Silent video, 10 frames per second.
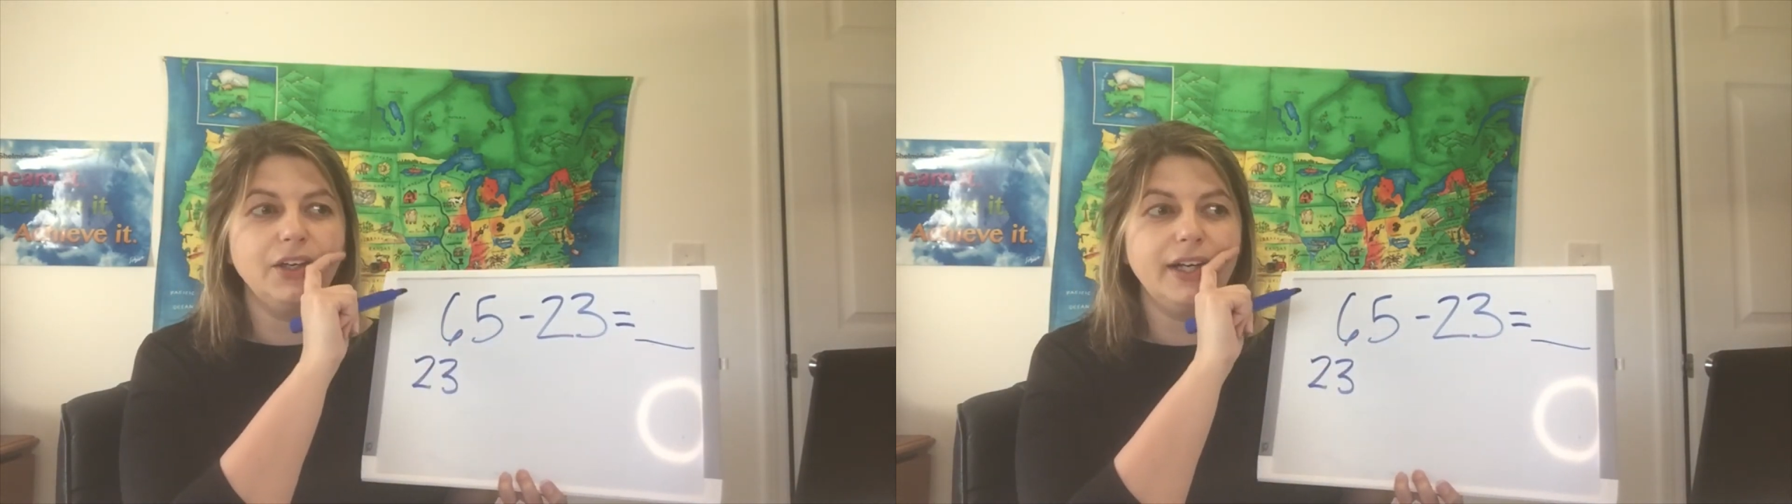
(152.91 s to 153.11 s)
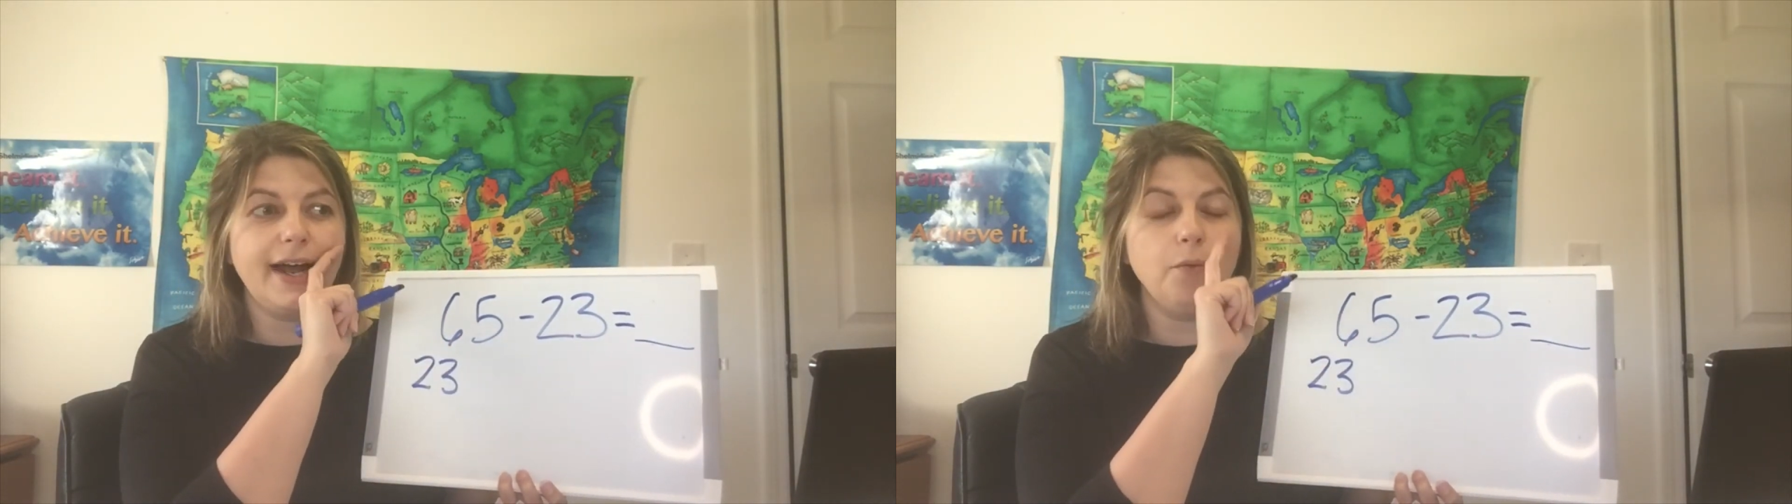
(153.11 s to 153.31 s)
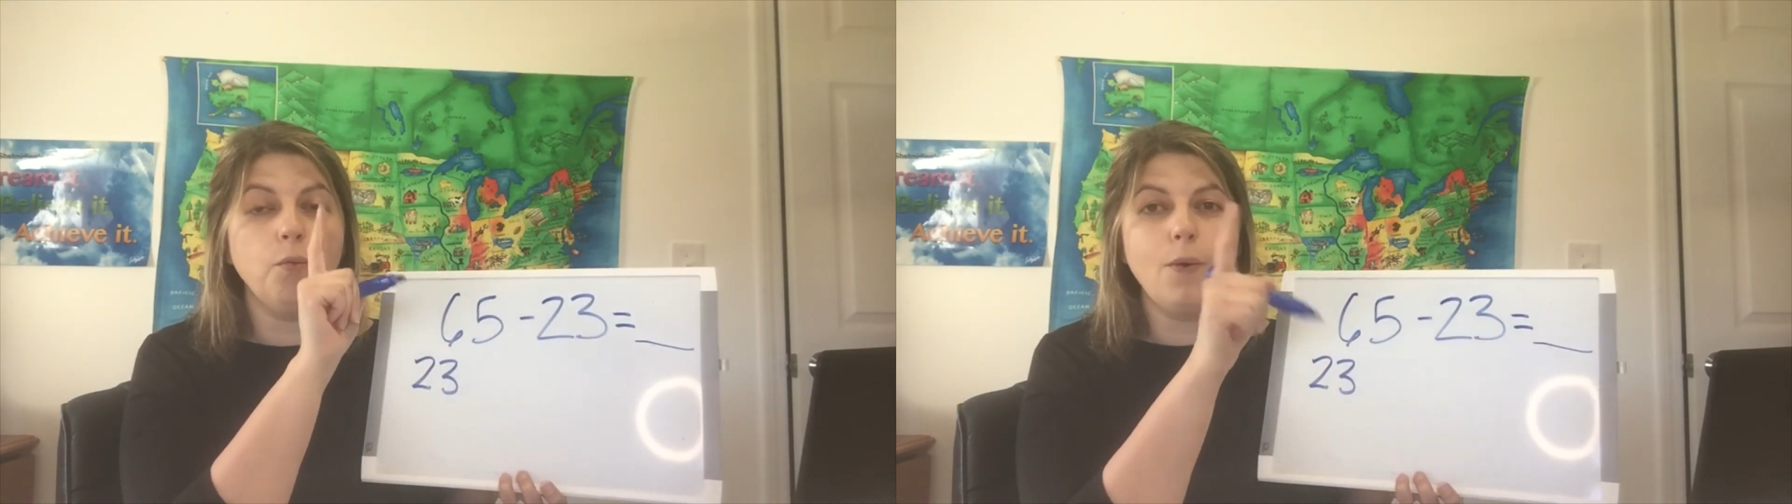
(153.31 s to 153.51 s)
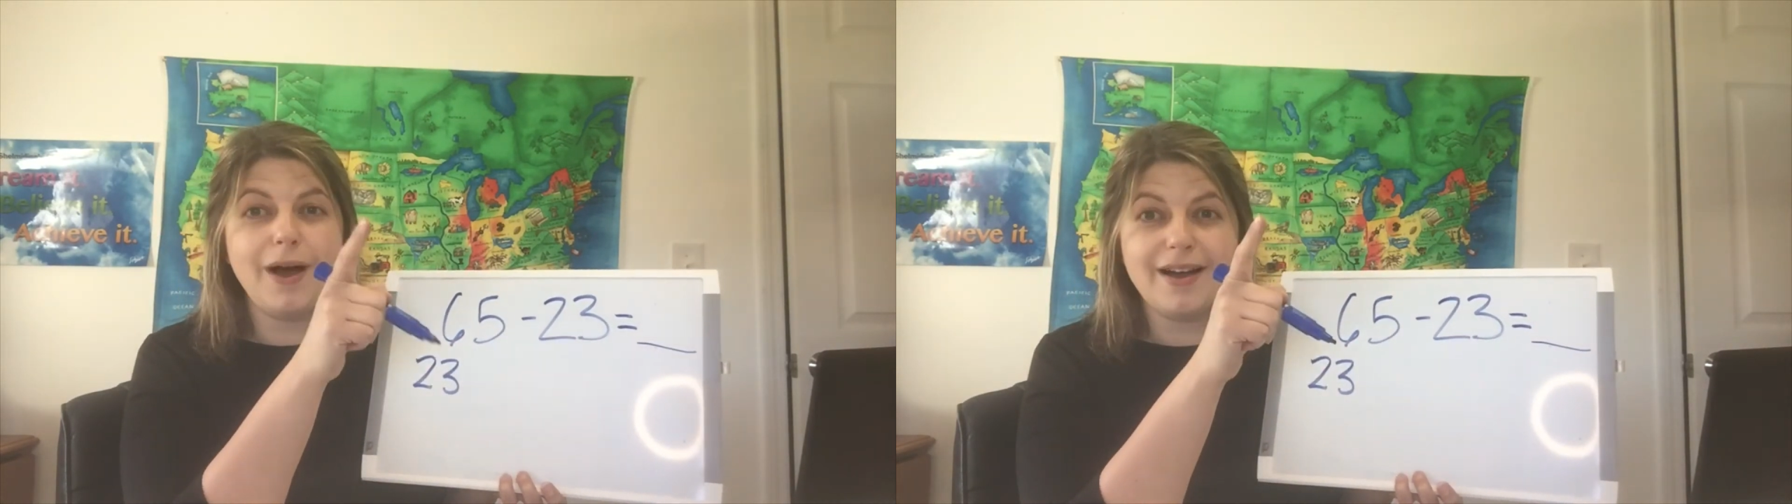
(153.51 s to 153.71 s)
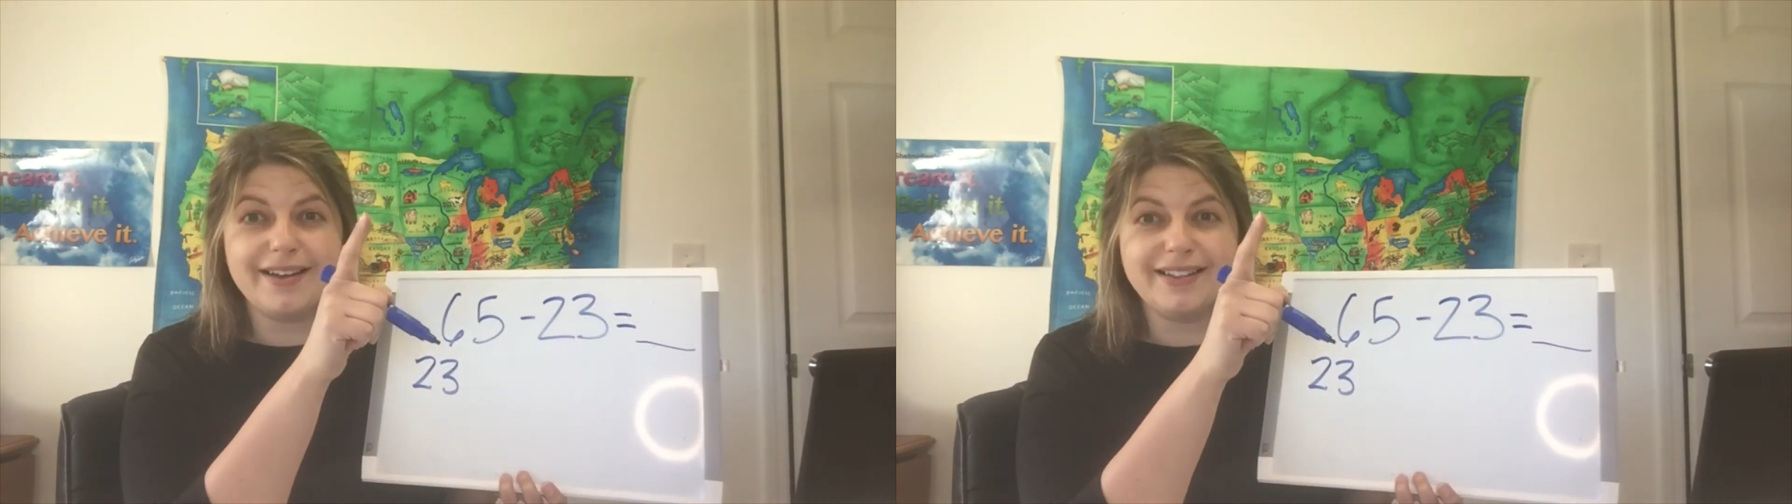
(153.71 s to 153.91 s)
could add
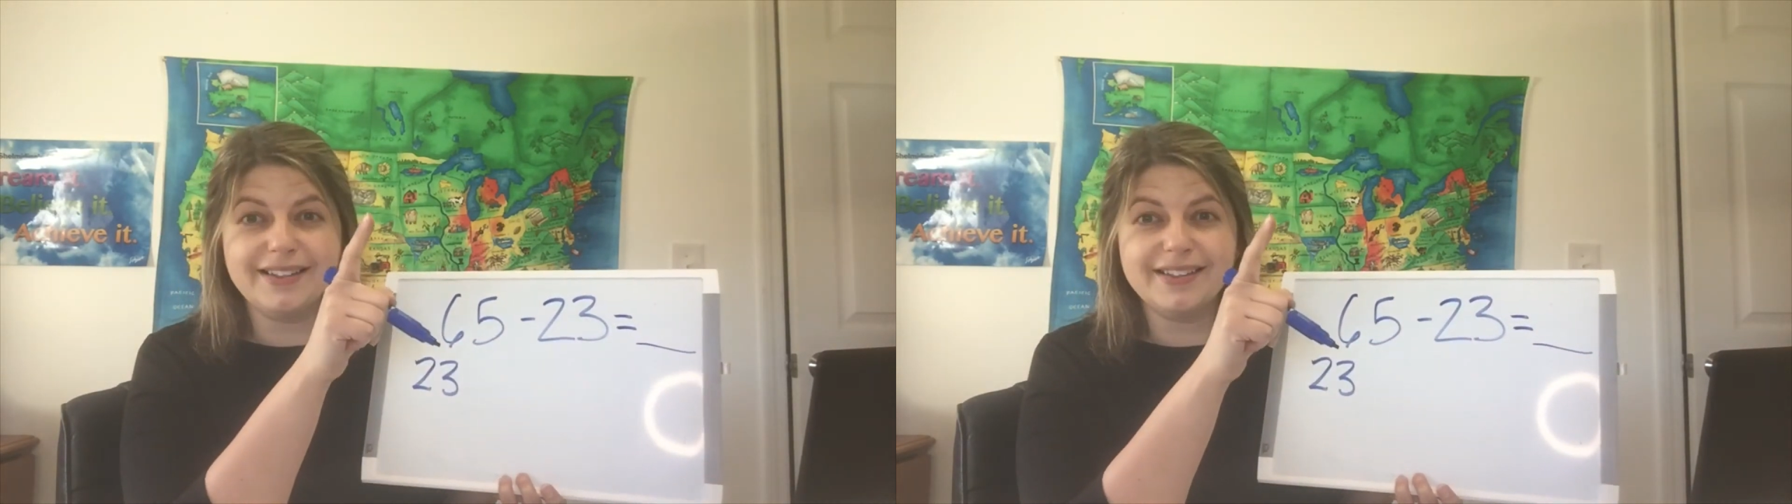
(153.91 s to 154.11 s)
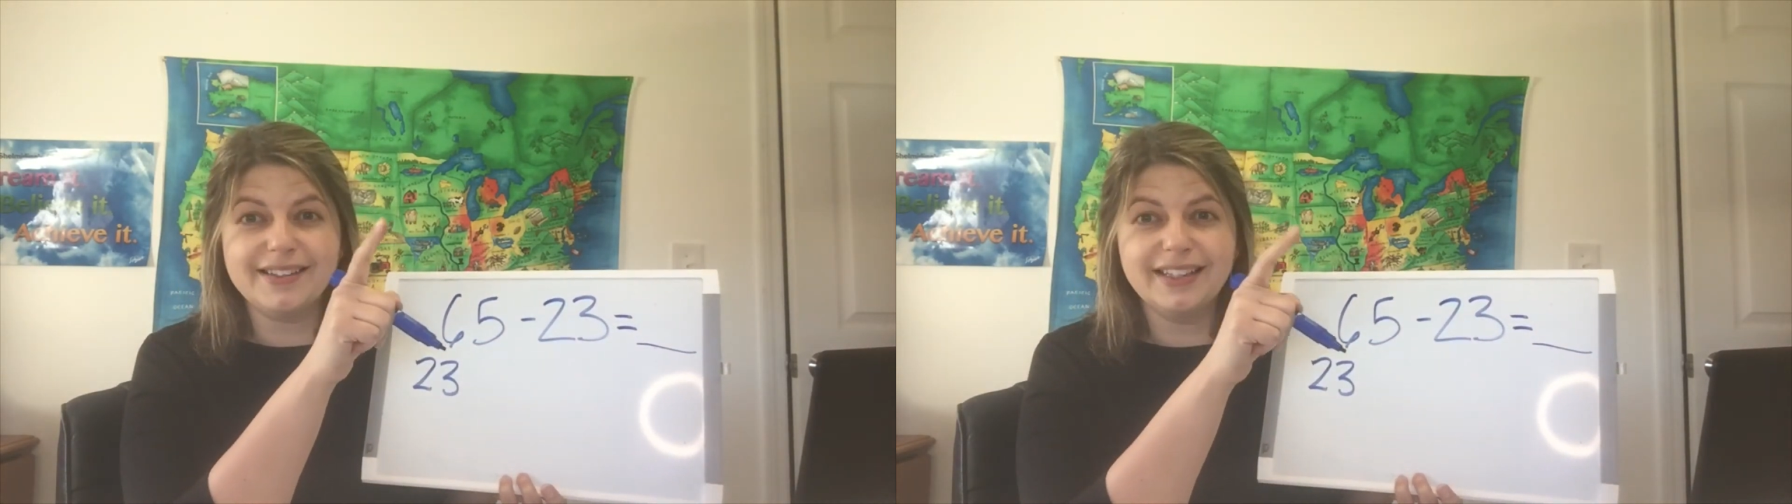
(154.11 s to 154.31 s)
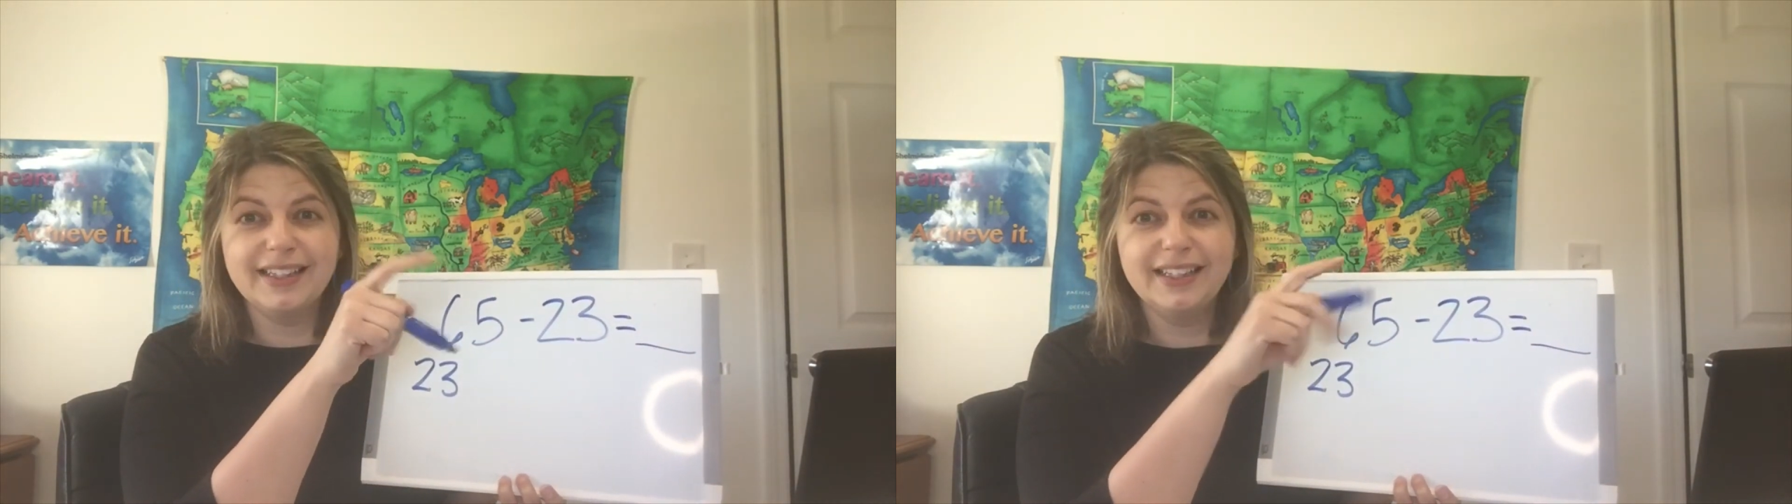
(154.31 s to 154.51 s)
ones,